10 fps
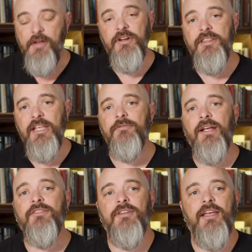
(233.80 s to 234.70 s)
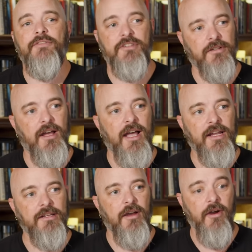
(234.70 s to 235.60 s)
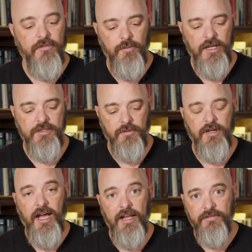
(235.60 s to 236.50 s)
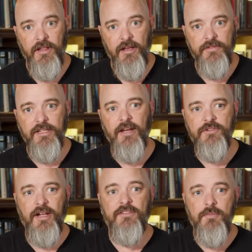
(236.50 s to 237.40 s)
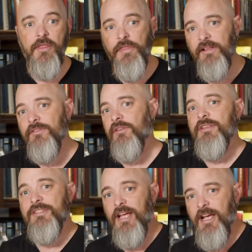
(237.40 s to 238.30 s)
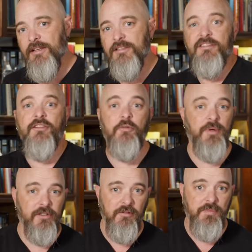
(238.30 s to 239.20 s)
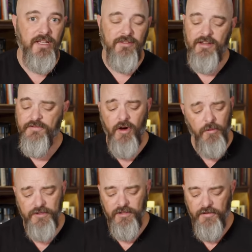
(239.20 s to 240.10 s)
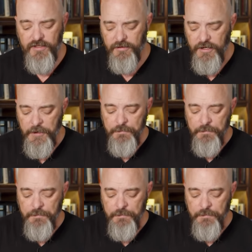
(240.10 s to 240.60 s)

Everything Rex and I have tried of Westward, I've loved. And I've tried some other things on the side and single barrel picks, and I've always loved it.